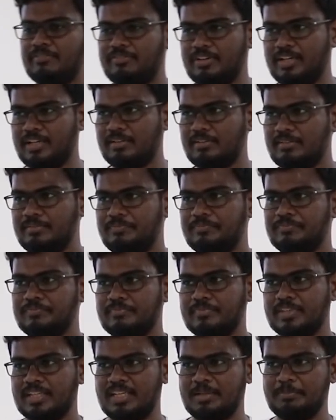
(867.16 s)
file.
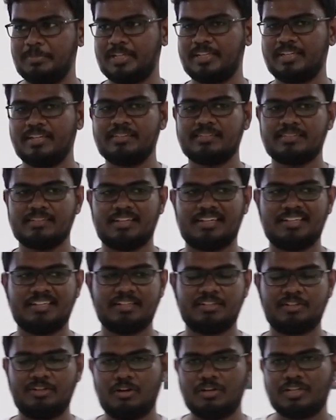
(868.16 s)
APKs and
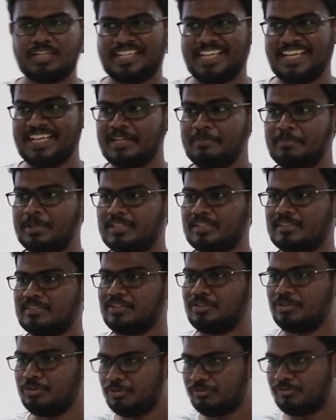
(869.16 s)
.aab,
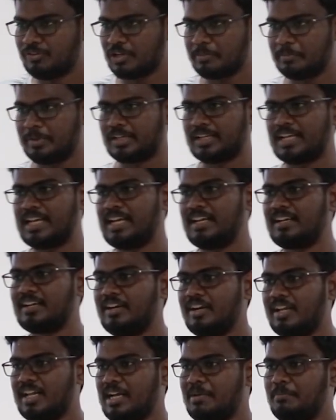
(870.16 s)
that's a new format,
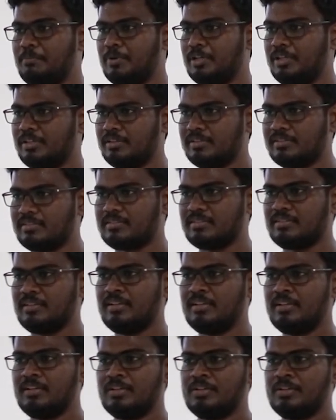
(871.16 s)
Android app bundles.